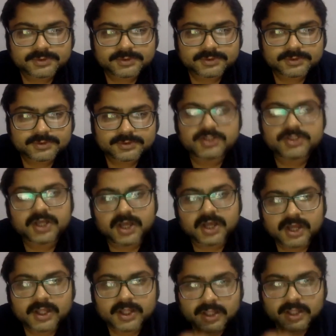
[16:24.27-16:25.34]
the, the
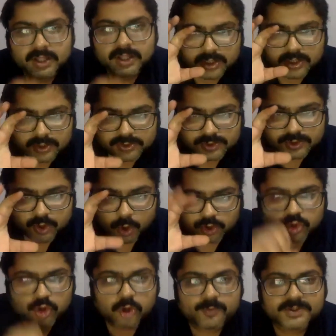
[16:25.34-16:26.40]

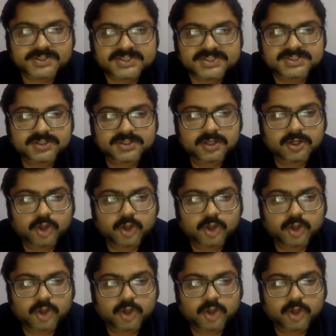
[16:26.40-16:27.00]
autonomous